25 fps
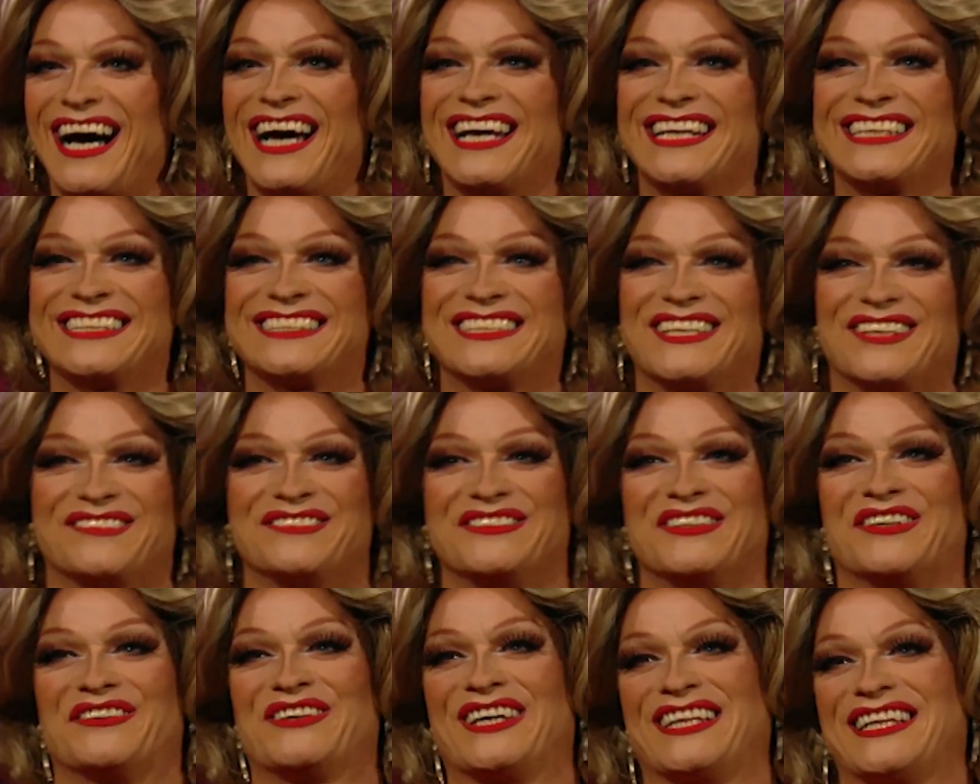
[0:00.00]
I
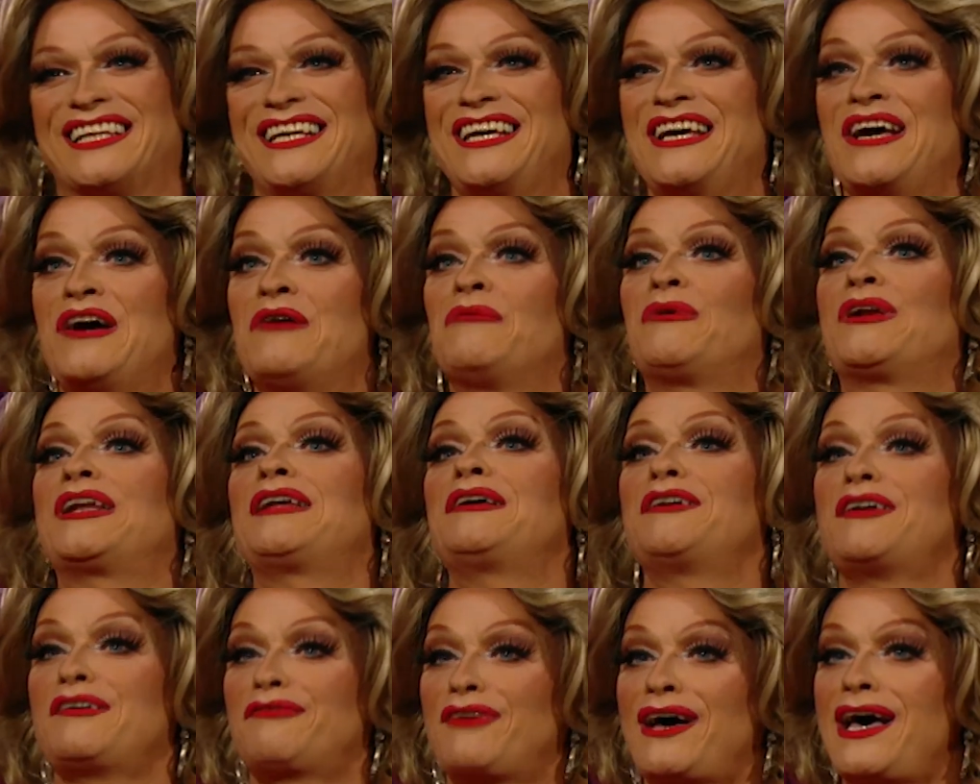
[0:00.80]
know. Well, well,
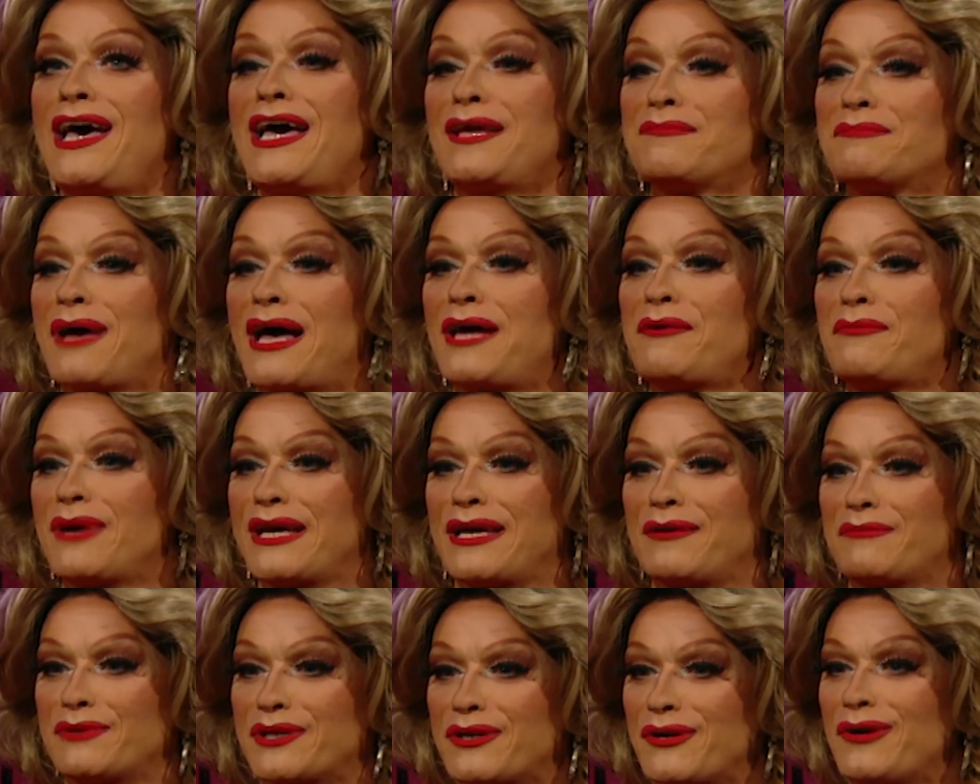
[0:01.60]
if I had my
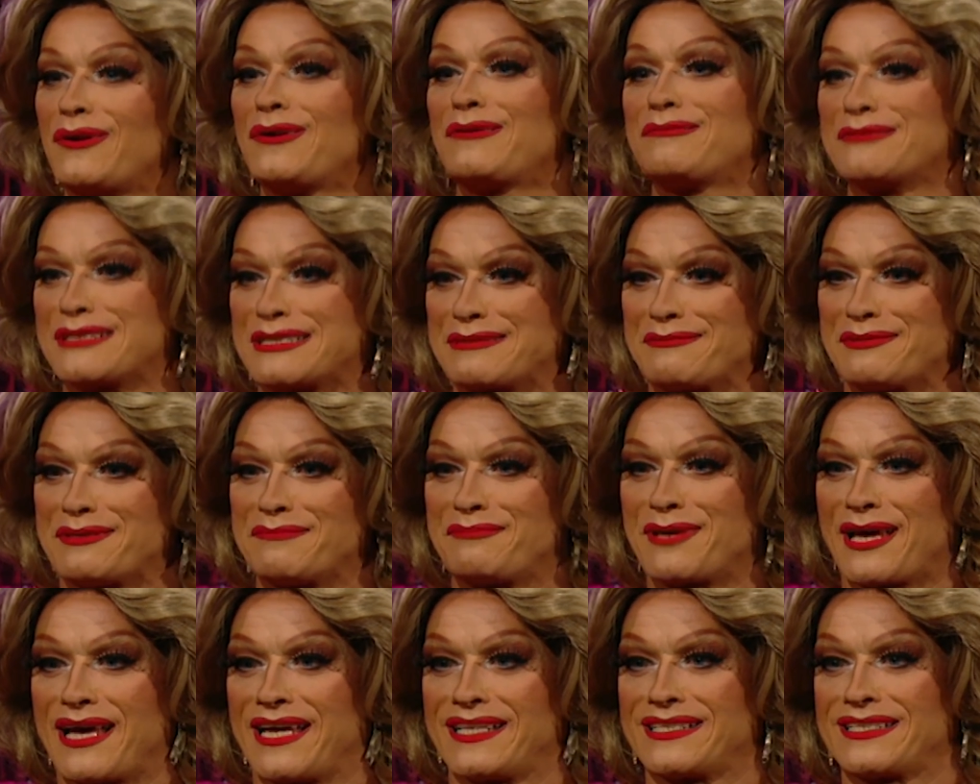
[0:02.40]
way, it would always be
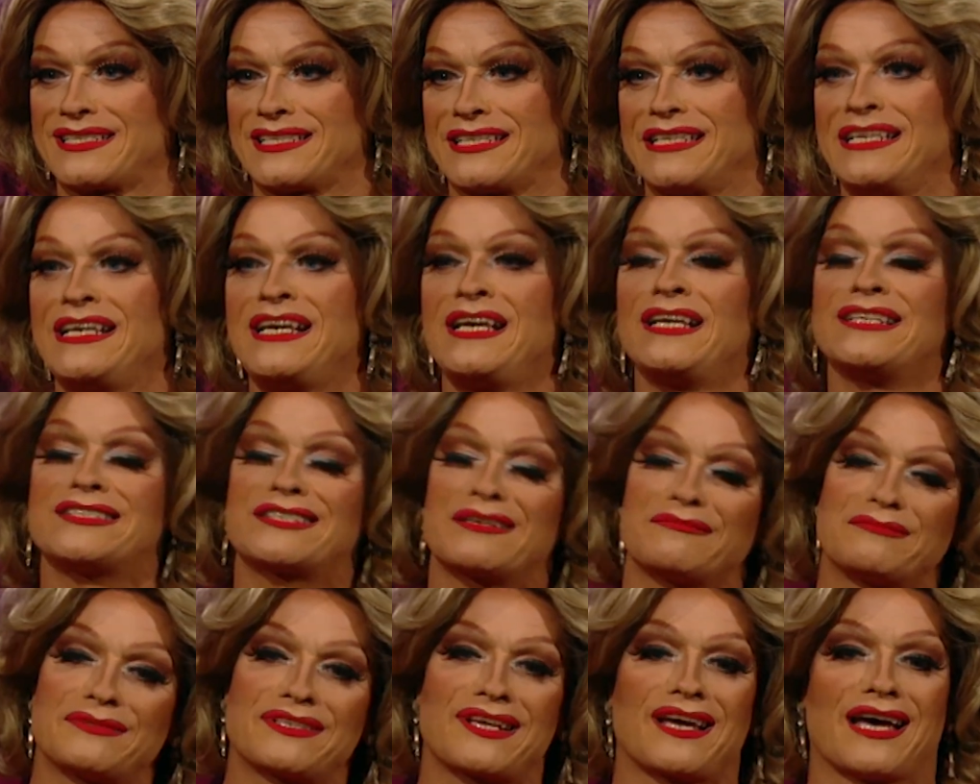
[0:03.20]
Panti.
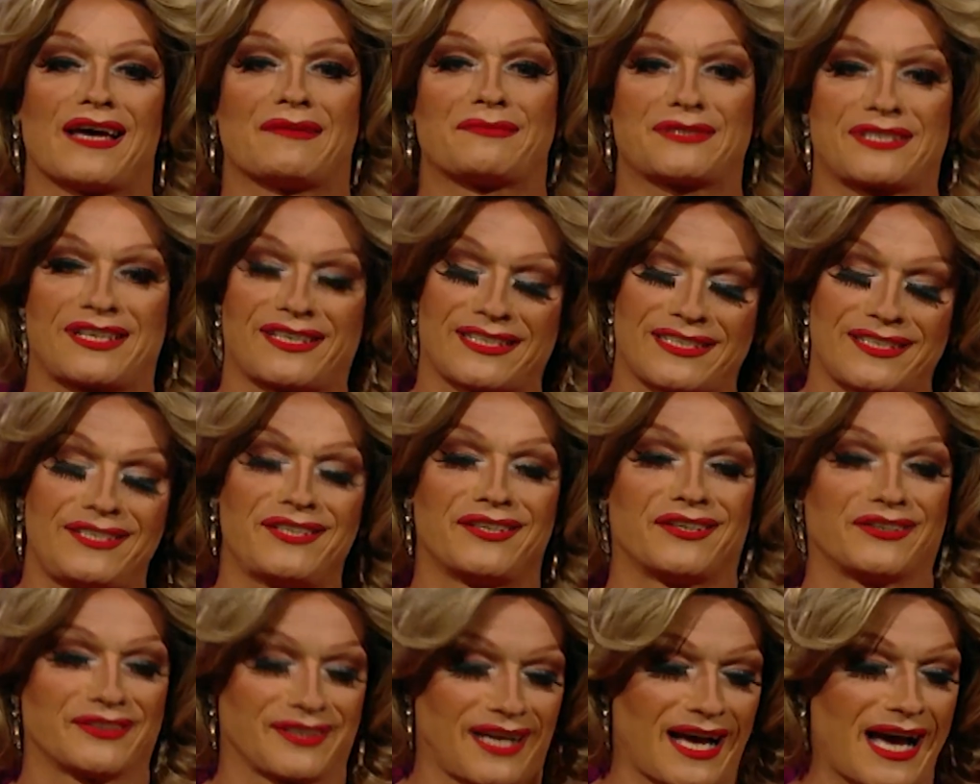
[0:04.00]
Sometimes, it,
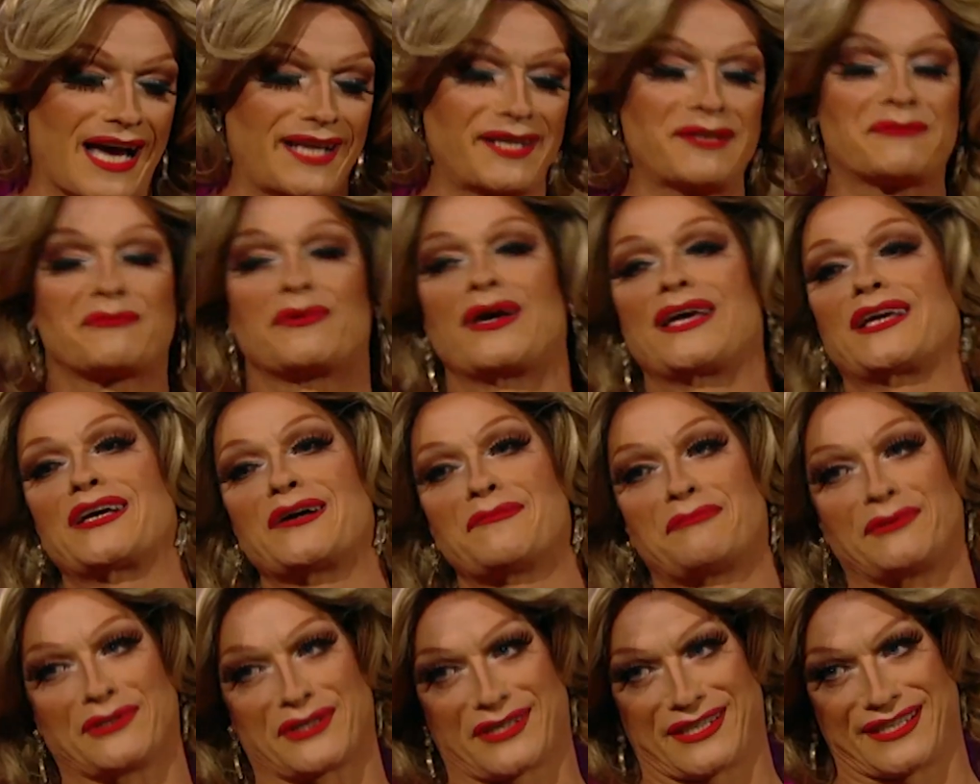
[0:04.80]
you know, I didn't wake
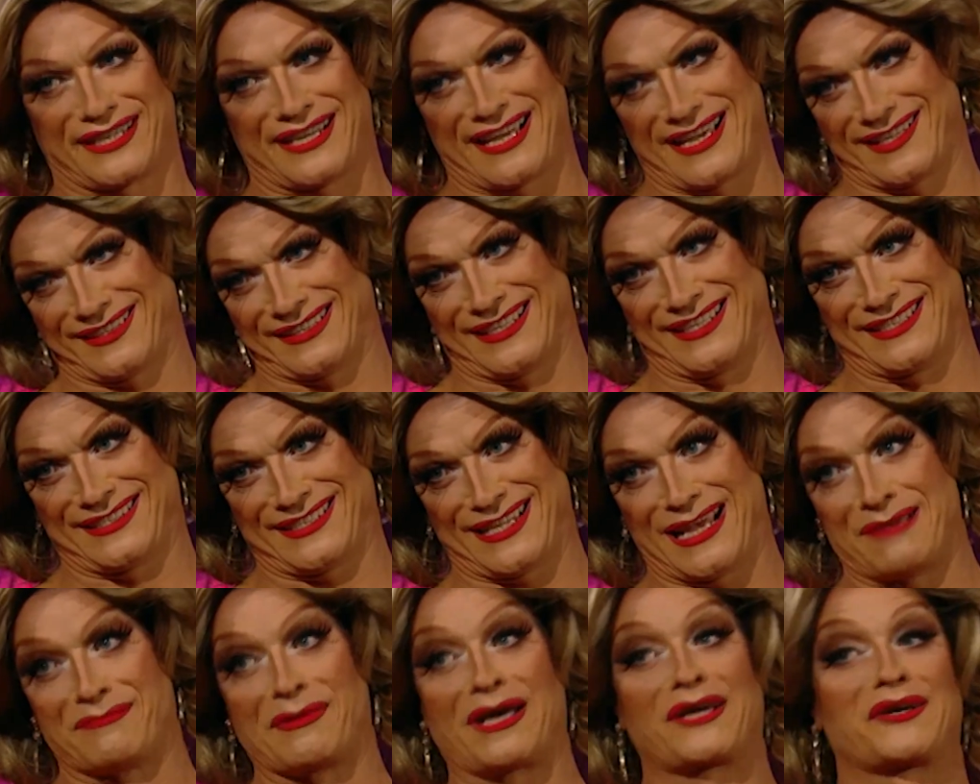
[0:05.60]
up looking like this. I